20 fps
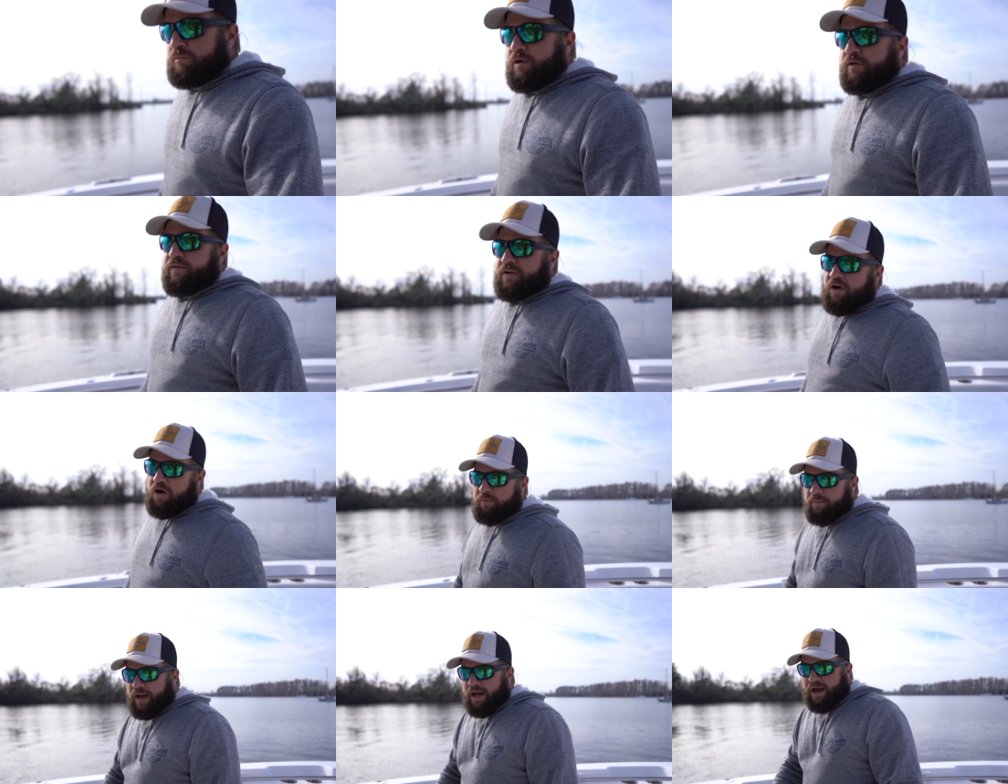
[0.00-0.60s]
Moving
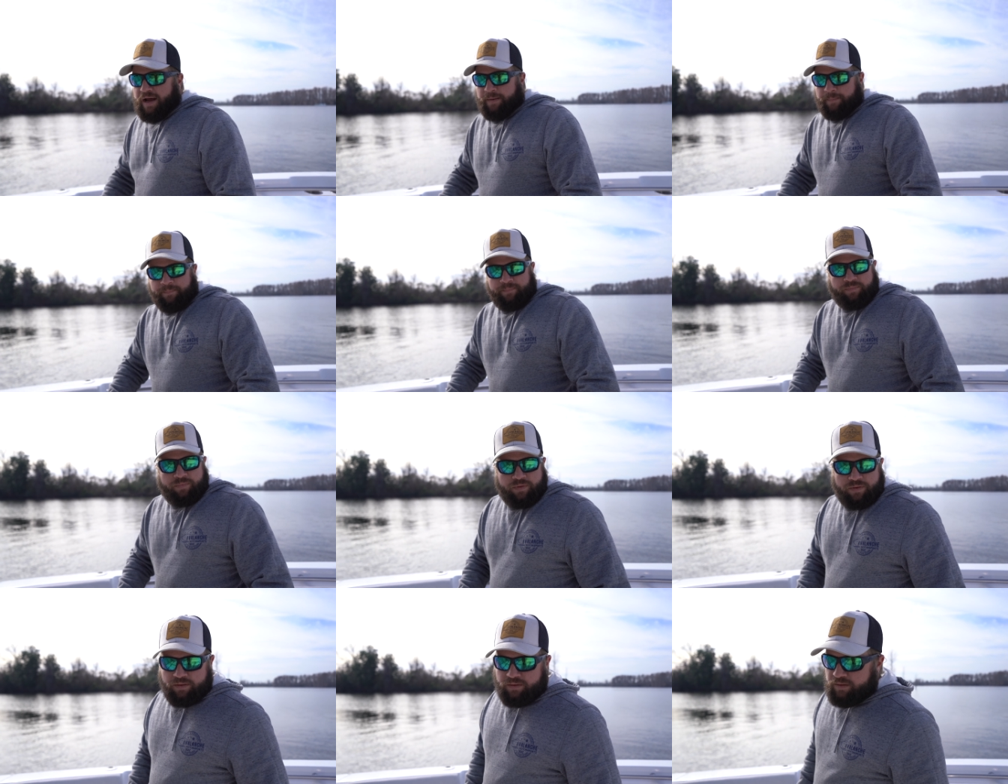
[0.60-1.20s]
on back,
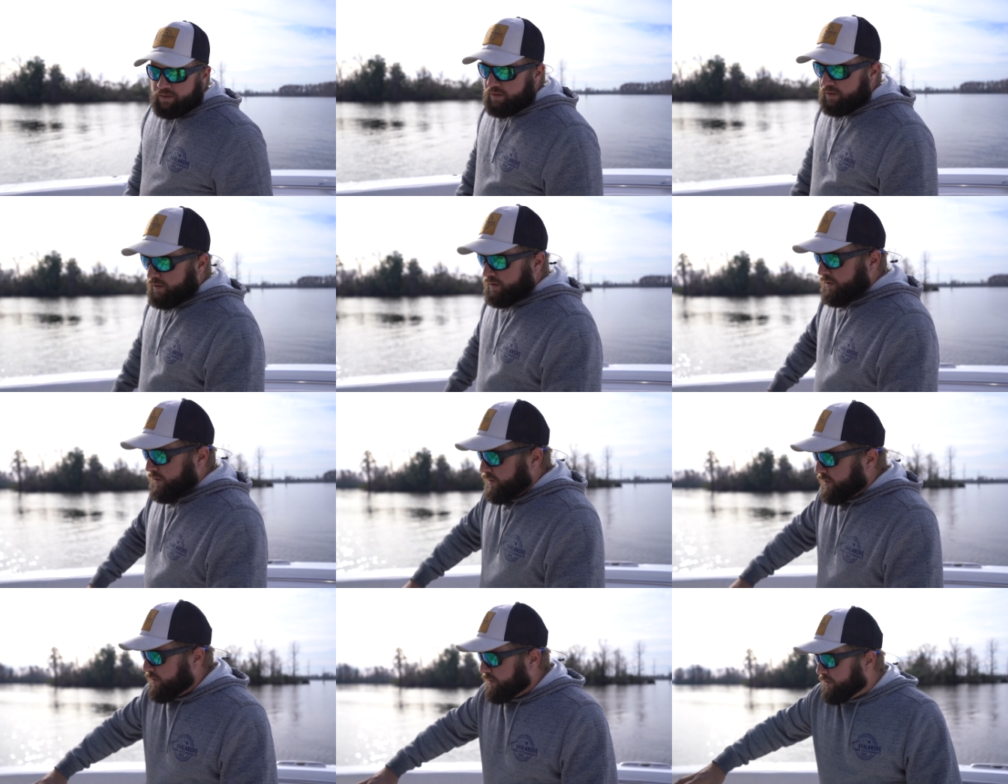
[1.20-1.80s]

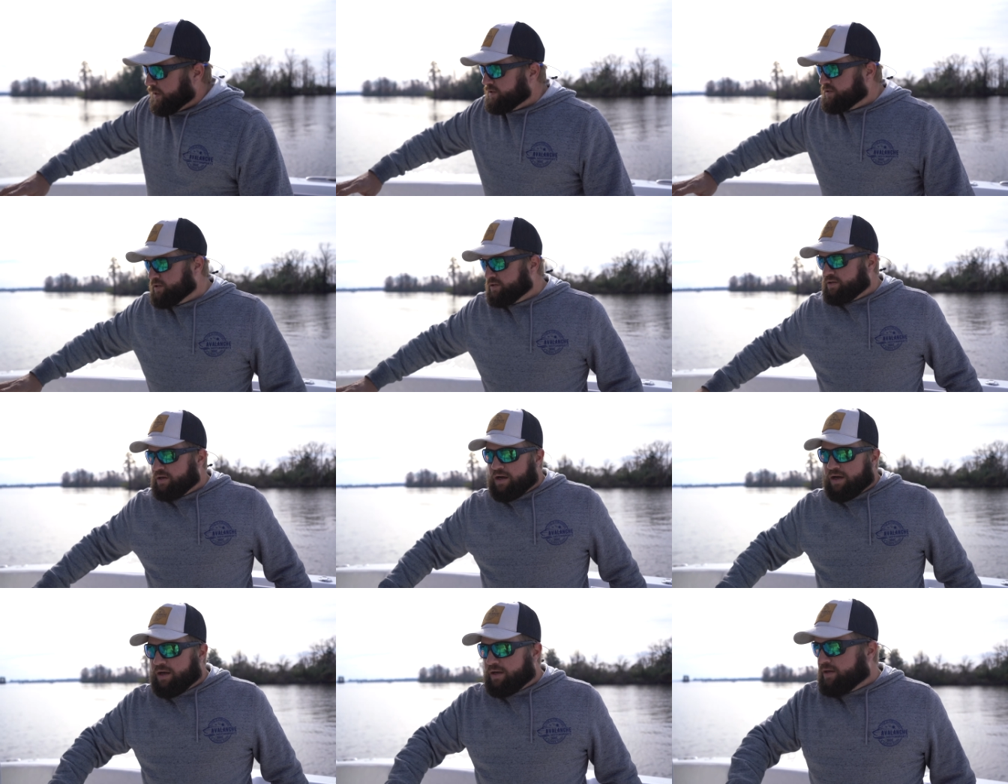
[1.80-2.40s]
this is
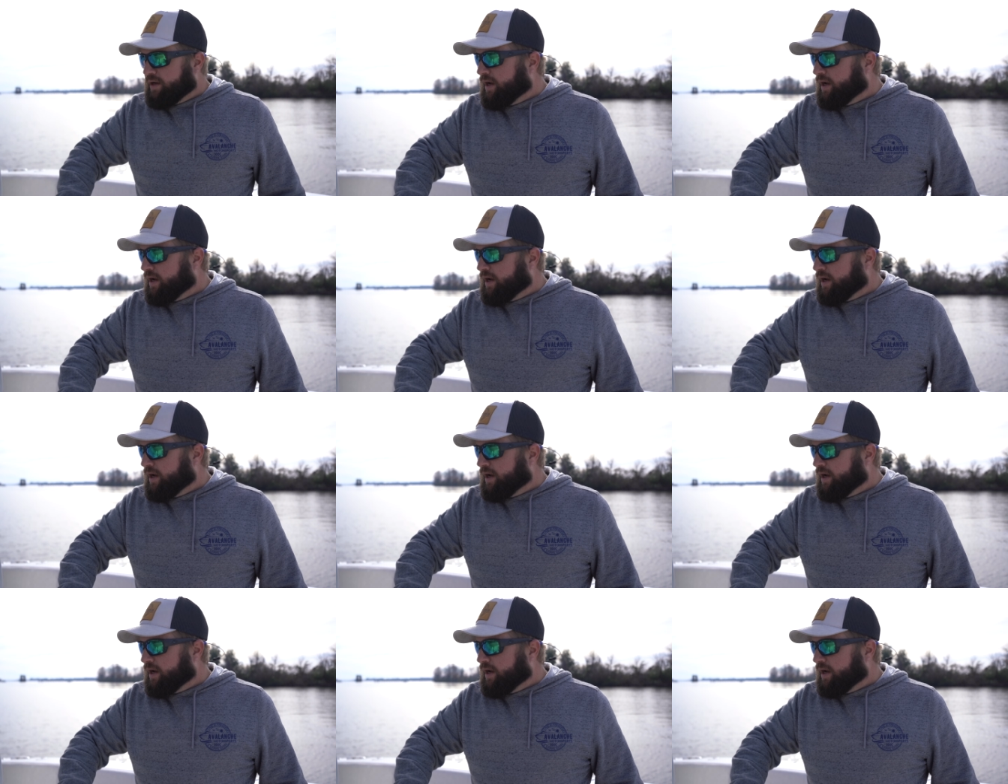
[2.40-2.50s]
a